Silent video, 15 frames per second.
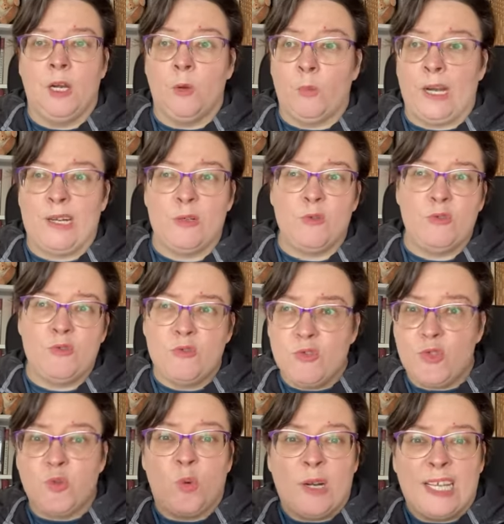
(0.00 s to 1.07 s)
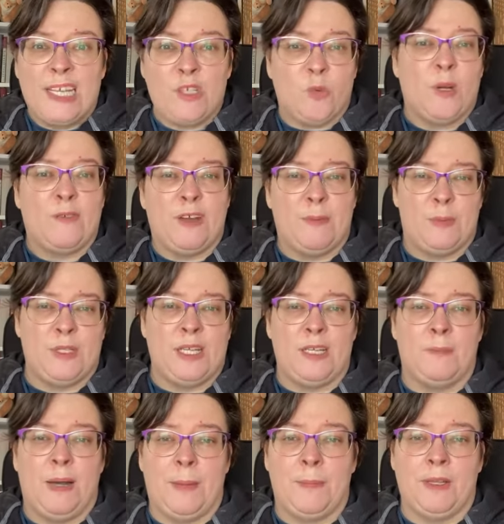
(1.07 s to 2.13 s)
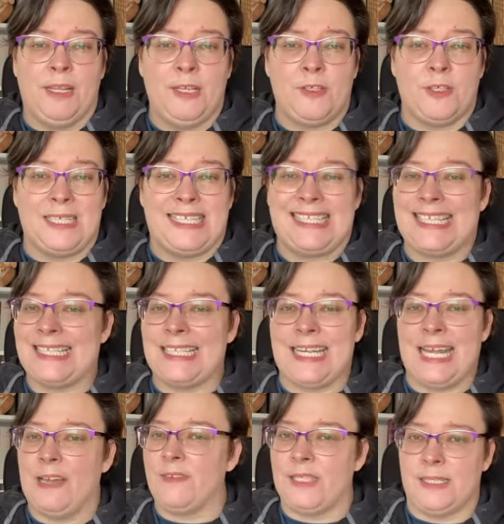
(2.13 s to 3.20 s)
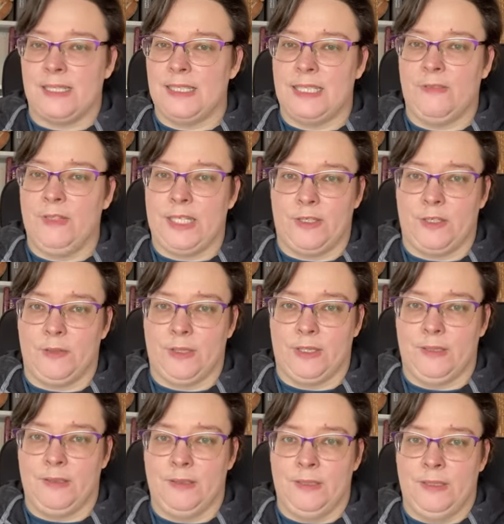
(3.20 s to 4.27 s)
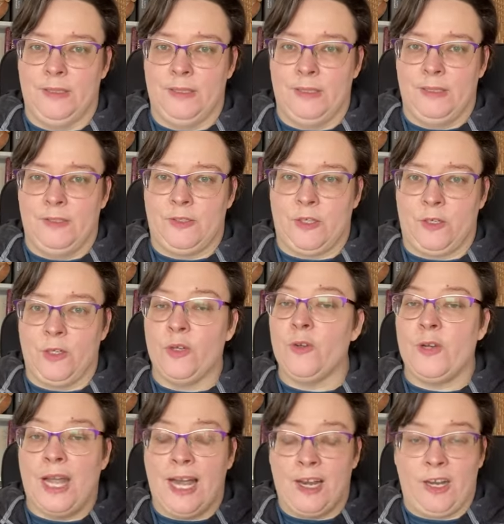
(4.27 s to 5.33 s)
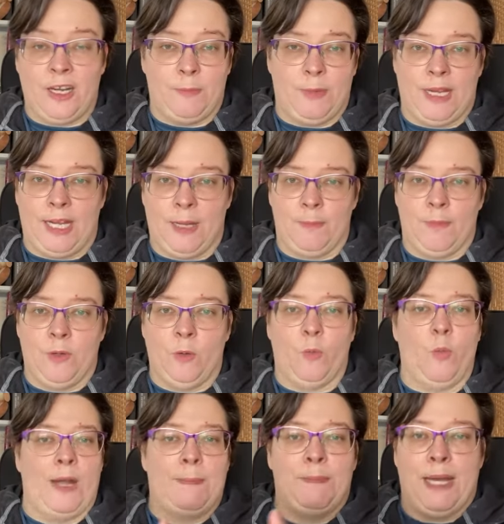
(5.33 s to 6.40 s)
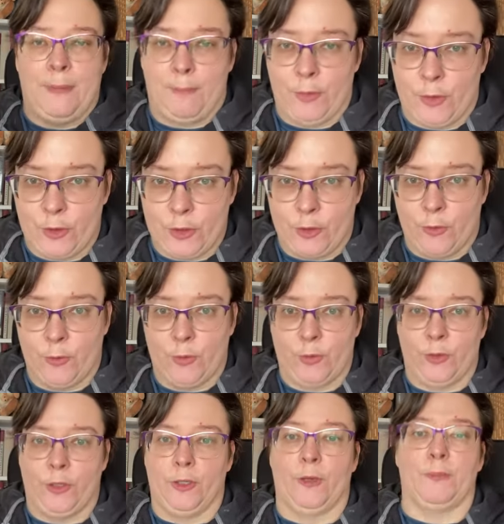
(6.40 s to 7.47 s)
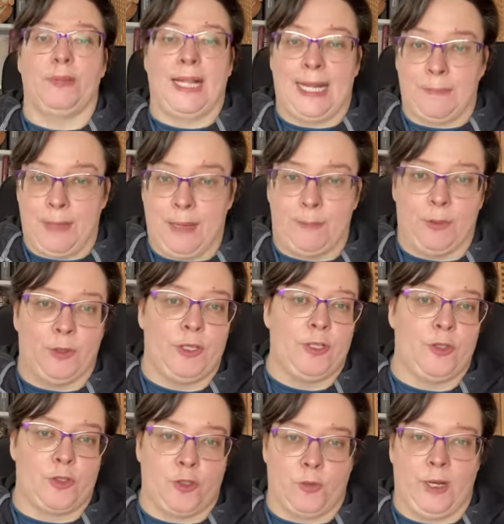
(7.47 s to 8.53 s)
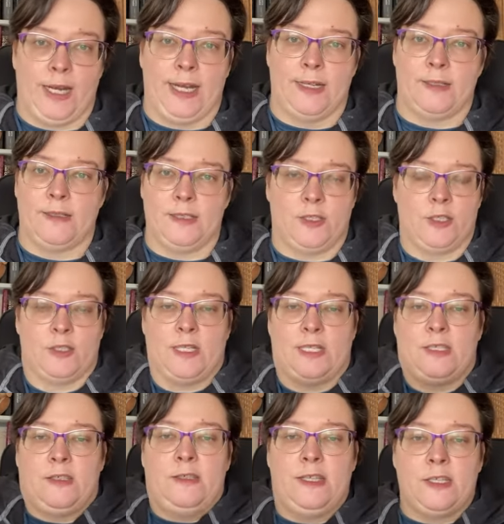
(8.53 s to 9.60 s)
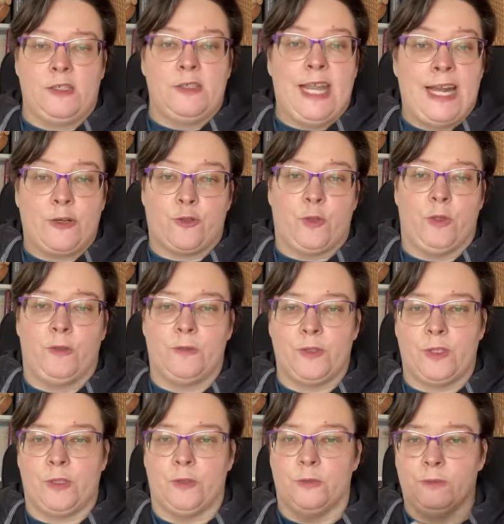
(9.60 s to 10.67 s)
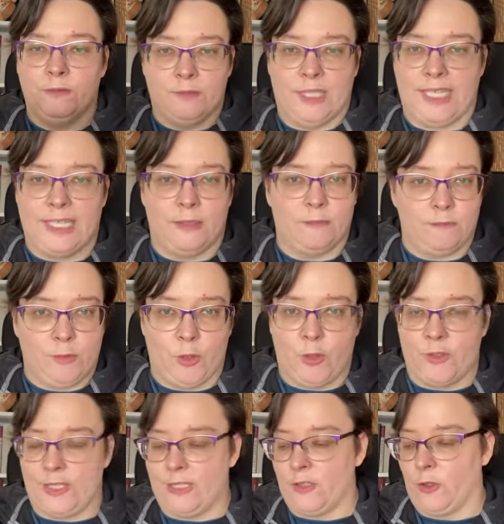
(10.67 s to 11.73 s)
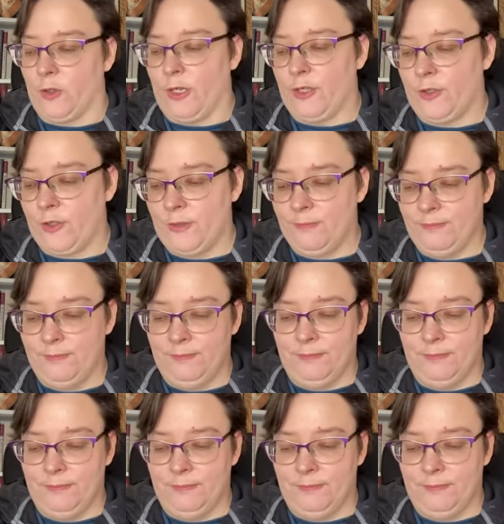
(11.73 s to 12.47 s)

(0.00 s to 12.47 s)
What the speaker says: around 20-25% of the population doesn't have sensitivity to it. So you're not going to pick up white pepper in your Gruner or black pepper in your Shiraz. It's just natural. So again, don't use that as a crutch.